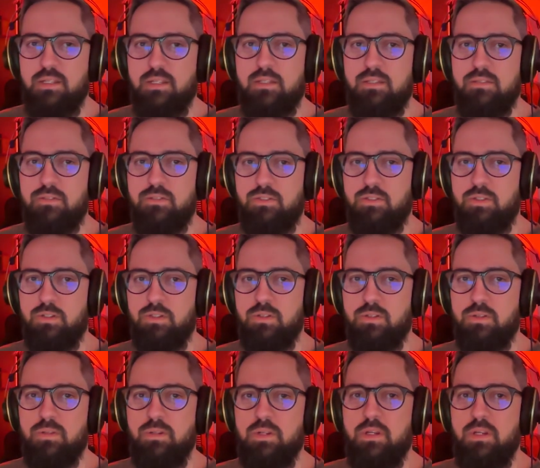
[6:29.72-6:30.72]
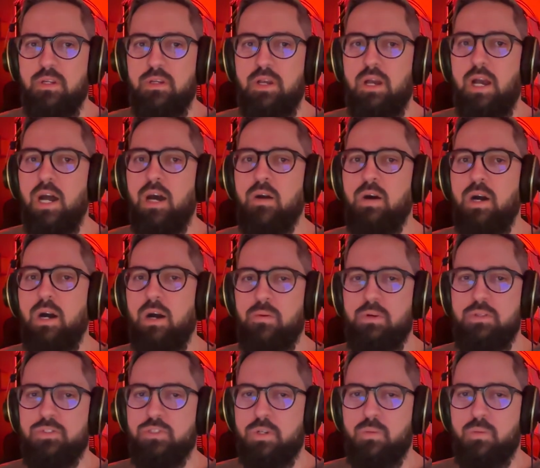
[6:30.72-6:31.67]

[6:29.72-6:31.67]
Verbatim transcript: So how, how was your